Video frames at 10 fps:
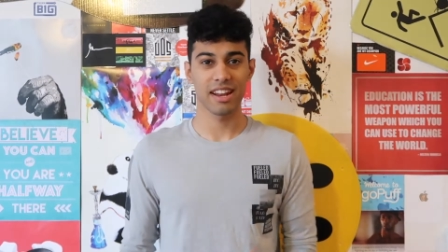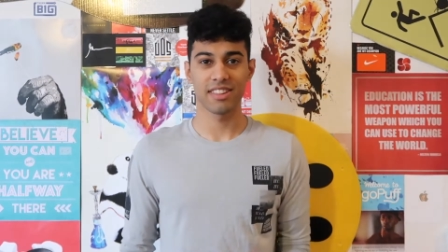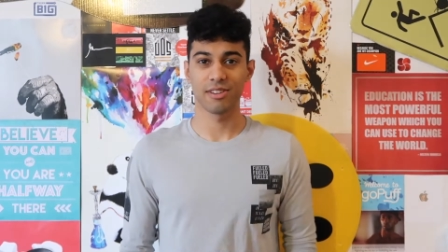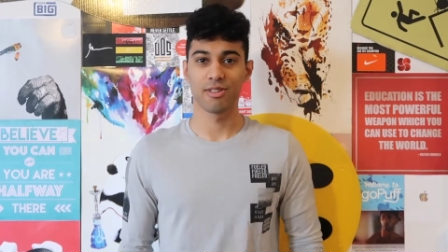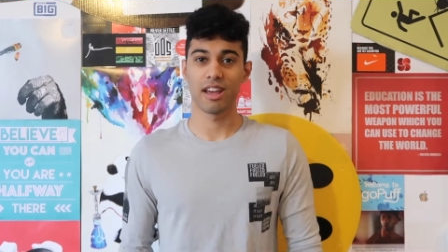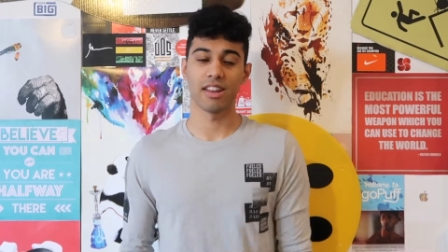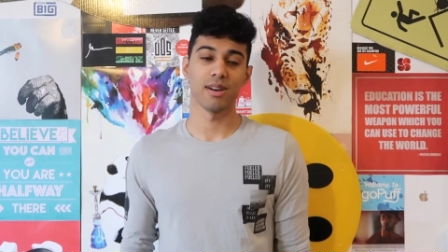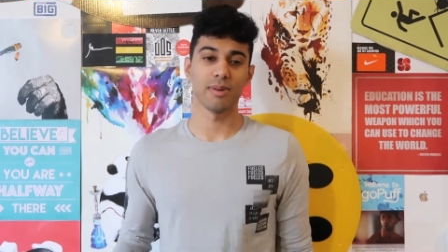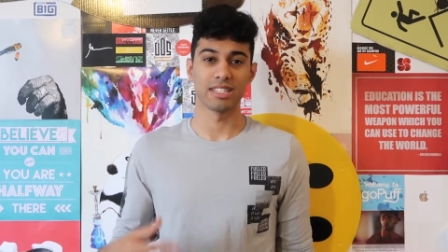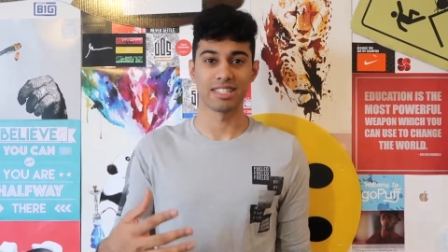kind of thing would end
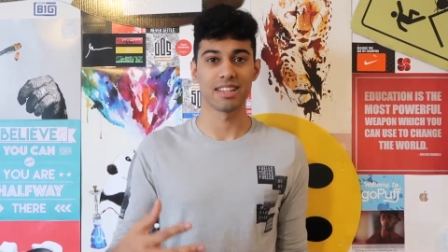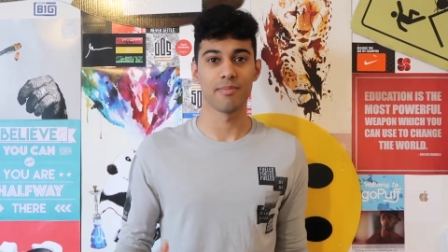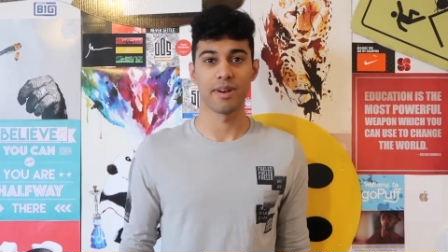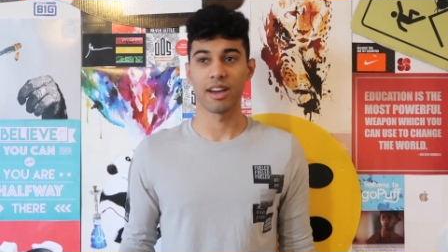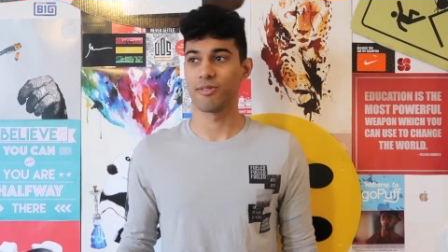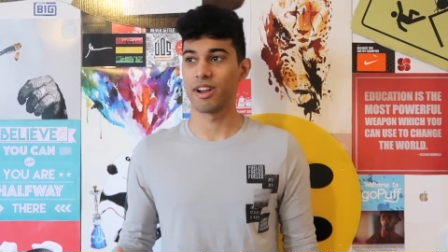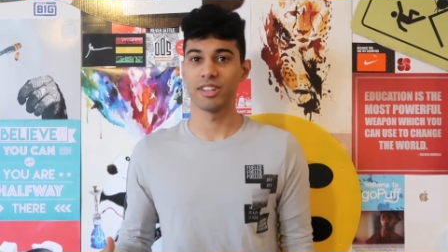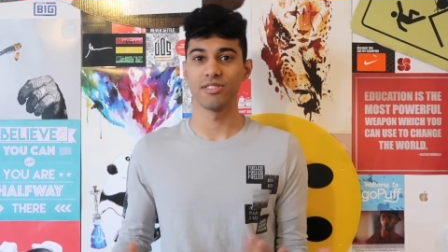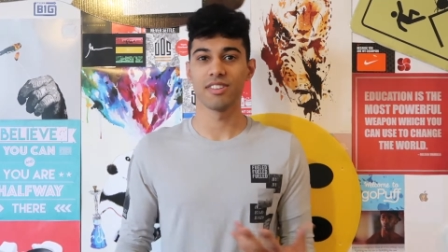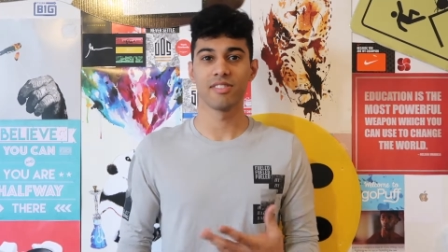up as a setback where I
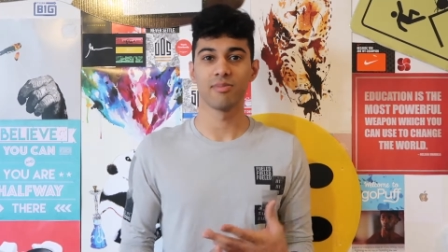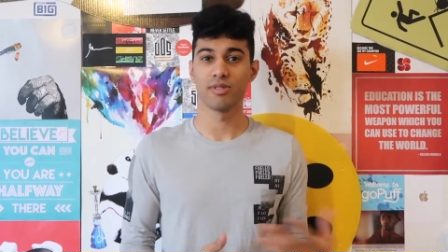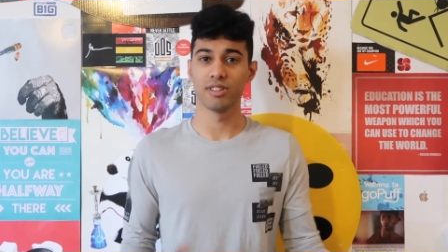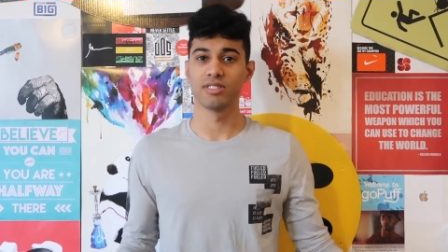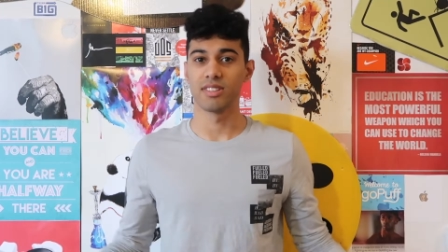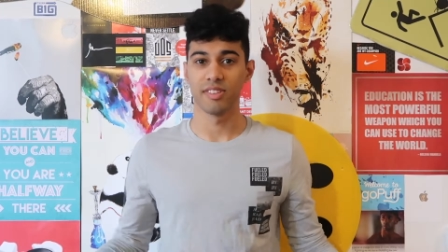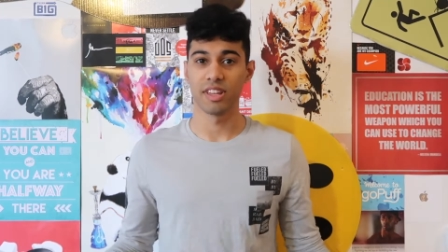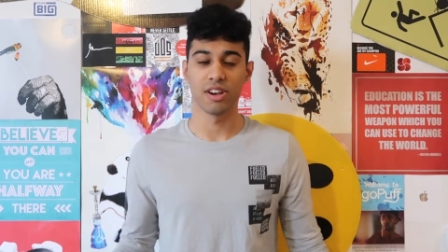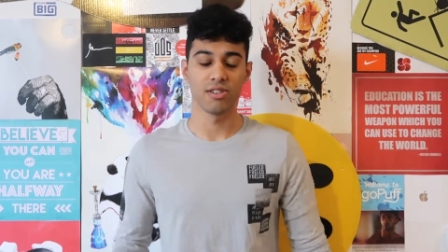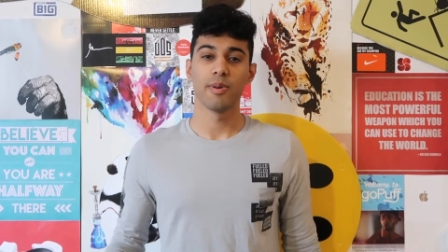don't even produce a
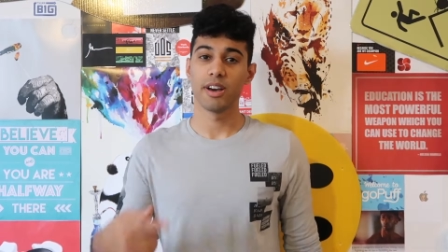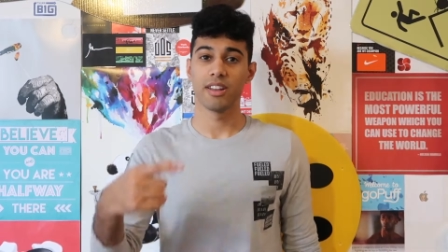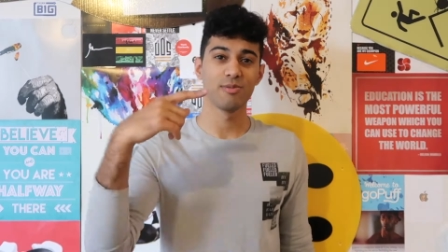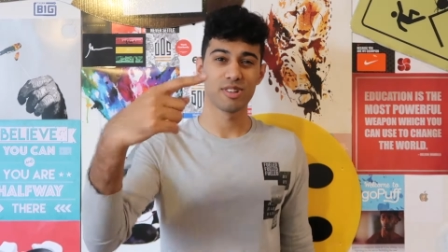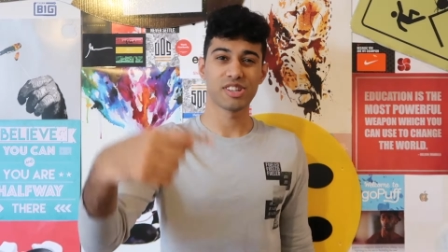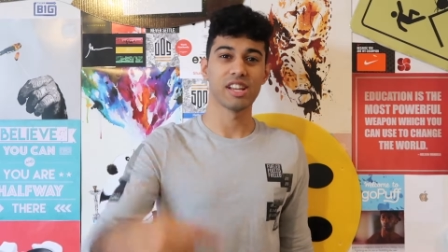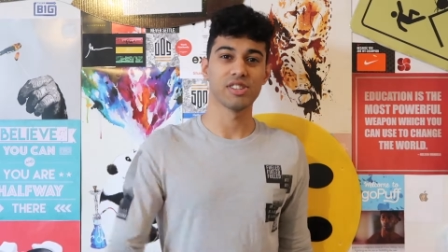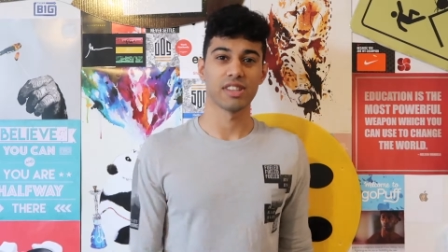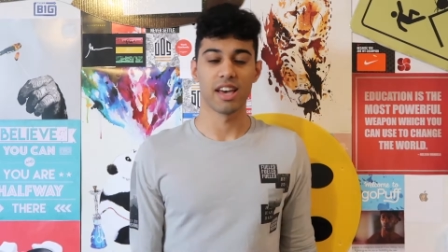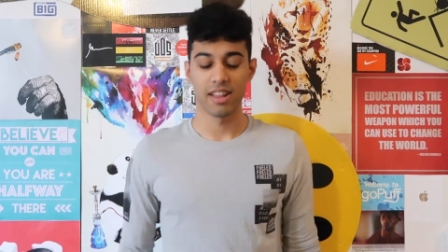video, but we're
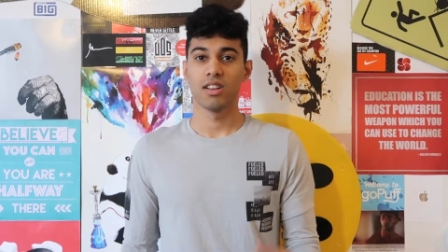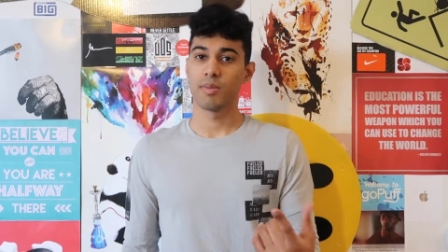changing that.